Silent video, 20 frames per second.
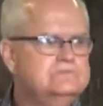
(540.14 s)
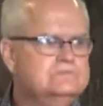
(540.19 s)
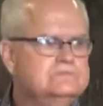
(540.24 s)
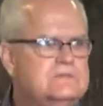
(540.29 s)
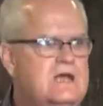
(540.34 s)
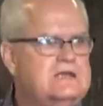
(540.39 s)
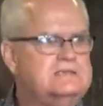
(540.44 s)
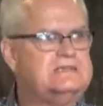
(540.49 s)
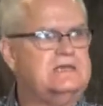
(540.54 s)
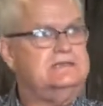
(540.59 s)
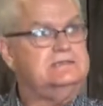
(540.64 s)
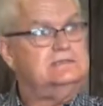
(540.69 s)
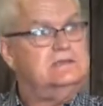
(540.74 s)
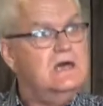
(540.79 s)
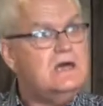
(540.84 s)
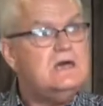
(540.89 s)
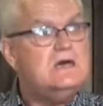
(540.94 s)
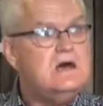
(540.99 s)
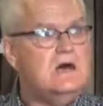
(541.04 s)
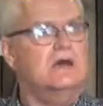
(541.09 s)
I said,
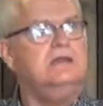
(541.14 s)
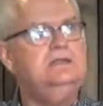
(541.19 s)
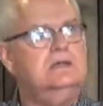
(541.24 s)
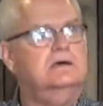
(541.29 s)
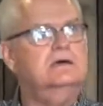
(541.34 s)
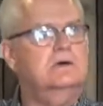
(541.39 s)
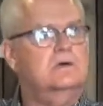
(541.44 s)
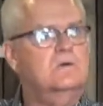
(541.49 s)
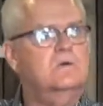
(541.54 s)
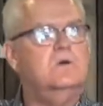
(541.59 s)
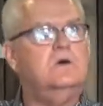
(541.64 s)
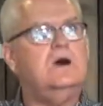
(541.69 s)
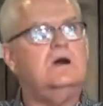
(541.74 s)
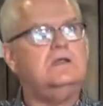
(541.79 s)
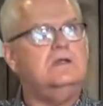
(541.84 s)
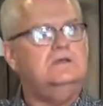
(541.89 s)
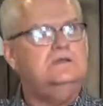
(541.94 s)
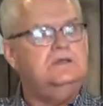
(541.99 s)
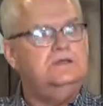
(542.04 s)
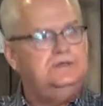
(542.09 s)
God, what
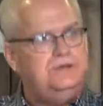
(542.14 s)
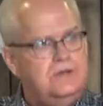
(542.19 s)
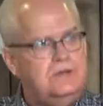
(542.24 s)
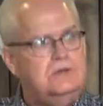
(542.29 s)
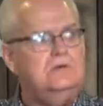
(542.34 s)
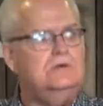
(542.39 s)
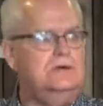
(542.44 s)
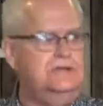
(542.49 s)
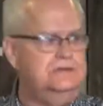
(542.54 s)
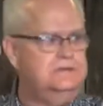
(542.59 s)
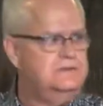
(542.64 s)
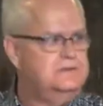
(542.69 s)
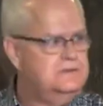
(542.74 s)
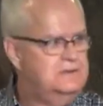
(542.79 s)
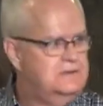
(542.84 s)
are you doing?